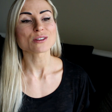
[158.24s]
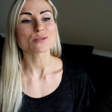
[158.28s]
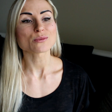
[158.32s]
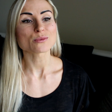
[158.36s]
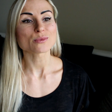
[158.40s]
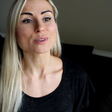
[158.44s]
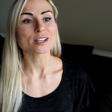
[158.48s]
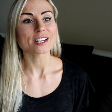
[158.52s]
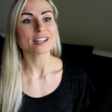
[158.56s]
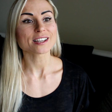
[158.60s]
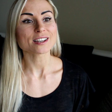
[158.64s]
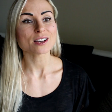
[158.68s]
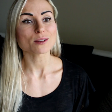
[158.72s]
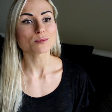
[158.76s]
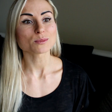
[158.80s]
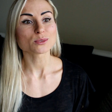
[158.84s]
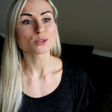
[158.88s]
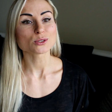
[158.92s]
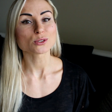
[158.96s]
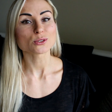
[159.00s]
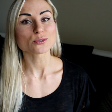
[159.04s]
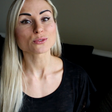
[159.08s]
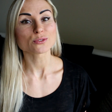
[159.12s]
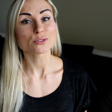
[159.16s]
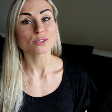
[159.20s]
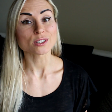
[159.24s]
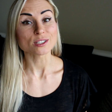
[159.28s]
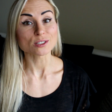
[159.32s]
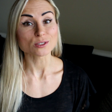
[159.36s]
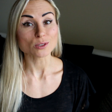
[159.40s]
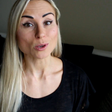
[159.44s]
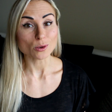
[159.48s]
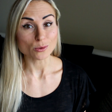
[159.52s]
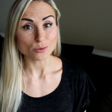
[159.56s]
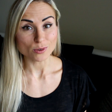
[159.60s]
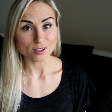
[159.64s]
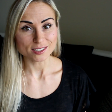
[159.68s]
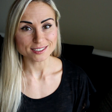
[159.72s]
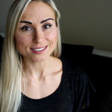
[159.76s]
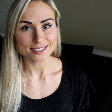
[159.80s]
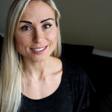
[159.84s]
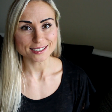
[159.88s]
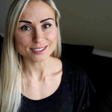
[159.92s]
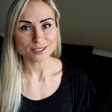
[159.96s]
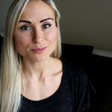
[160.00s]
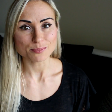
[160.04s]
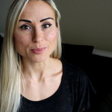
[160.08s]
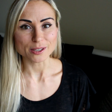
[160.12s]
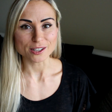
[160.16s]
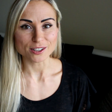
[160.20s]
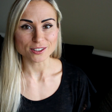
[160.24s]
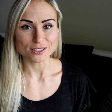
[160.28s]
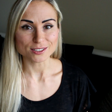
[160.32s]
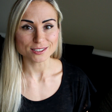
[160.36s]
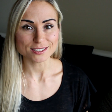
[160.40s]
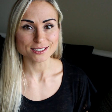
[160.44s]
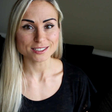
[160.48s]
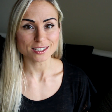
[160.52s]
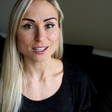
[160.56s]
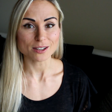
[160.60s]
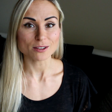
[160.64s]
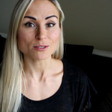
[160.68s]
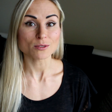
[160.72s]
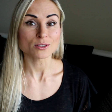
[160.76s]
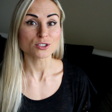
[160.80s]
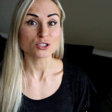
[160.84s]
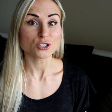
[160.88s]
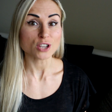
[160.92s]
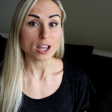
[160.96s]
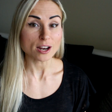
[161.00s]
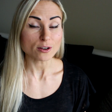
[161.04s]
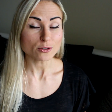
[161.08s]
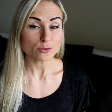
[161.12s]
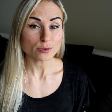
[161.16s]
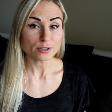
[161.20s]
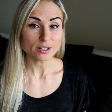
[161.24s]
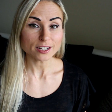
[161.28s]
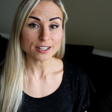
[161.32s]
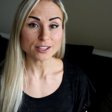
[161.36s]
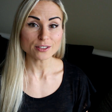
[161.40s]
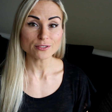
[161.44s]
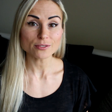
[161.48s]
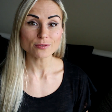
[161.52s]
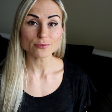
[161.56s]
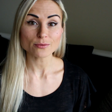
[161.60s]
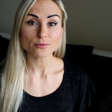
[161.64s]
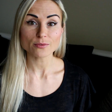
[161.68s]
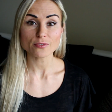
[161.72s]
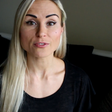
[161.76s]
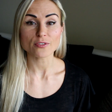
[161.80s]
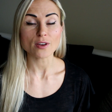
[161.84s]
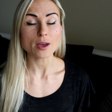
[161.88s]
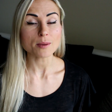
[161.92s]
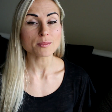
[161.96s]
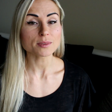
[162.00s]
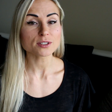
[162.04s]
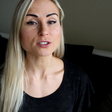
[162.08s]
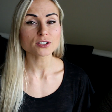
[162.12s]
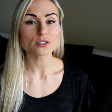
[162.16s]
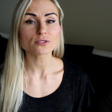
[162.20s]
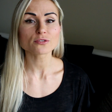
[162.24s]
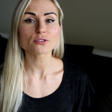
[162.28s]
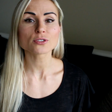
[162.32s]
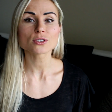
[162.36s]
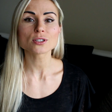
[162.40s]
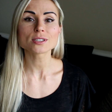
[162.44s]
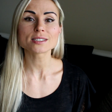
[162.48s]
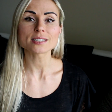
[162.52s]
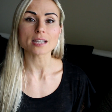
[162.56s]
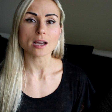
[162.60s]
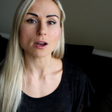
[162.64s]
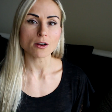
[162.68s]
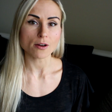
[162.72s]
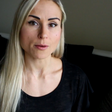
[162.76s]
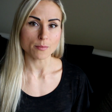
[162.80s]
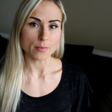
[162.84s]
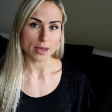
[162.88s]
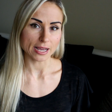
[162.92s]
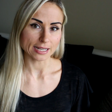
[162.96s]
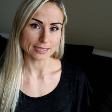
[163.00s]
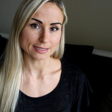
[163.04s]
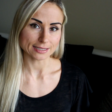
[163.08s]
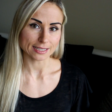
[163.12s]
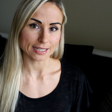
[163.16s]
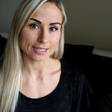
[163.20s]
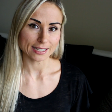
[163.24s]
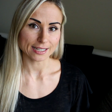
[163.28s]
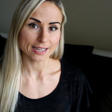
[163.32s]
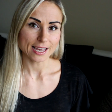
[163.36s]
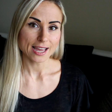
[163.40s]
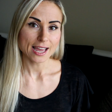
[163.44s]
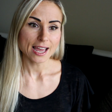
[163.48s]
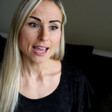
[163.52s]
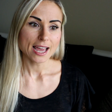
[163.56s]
when it comes to food intolerances, because generally fermented foods are amazing,